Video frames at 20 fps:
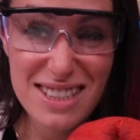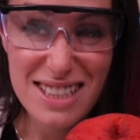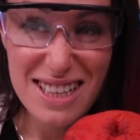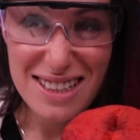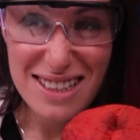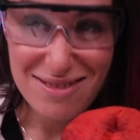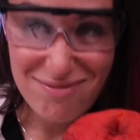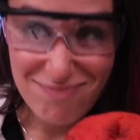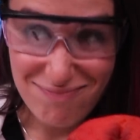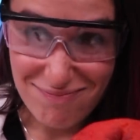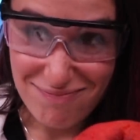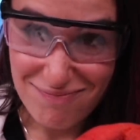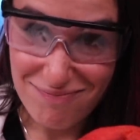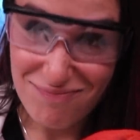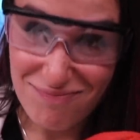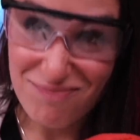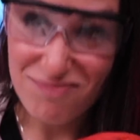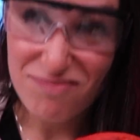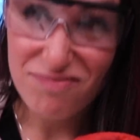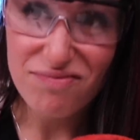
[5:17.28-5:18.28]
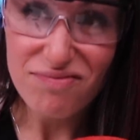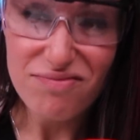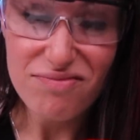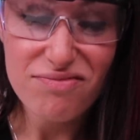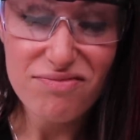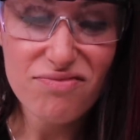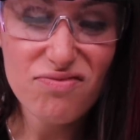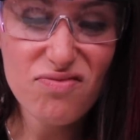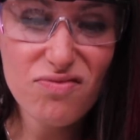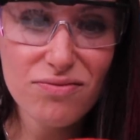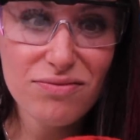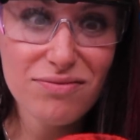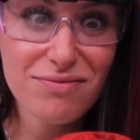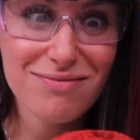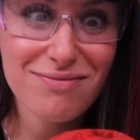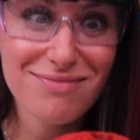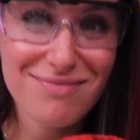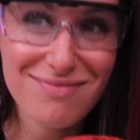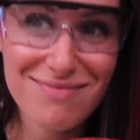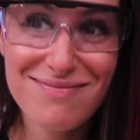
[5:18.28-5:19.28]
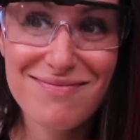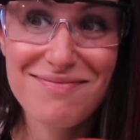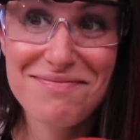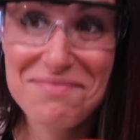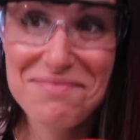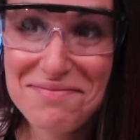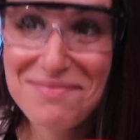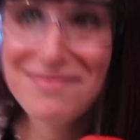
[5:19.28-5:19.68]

Dude, that's actually cool. You made a donut apple.